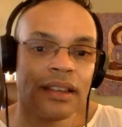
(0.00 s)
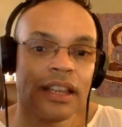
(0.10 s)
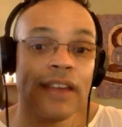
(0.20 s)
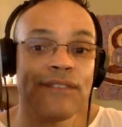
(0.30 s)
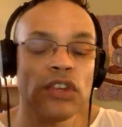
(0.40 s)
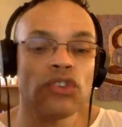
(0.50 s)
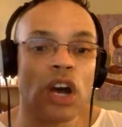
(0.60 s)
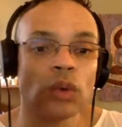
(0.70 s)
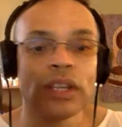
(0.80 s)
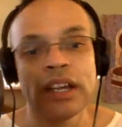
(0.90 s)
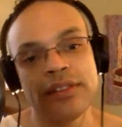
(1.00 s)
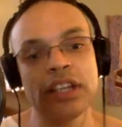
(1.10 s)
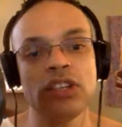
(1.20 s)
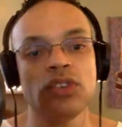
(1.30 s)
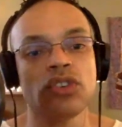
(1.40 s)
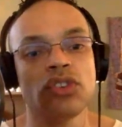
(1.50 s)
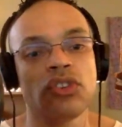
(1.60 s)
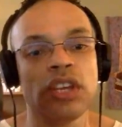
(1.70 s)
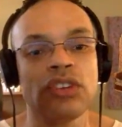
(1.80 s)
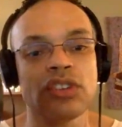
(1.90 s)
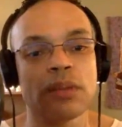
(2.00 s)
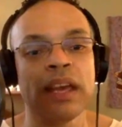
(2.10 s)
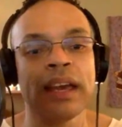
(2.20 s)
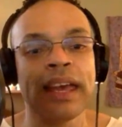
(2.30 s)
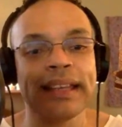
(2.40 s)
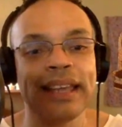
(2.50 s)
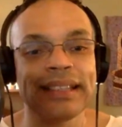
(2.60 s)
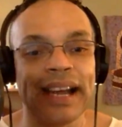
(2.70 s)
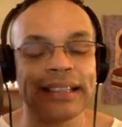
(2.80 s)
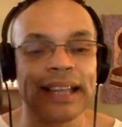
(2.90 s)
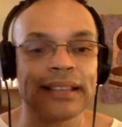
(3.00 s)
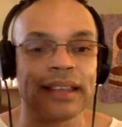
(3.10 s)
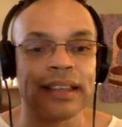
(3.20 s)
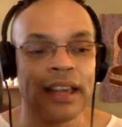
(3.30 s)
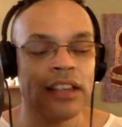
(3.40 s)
If you don't, then you're just teaching them the Hegelian dialectic.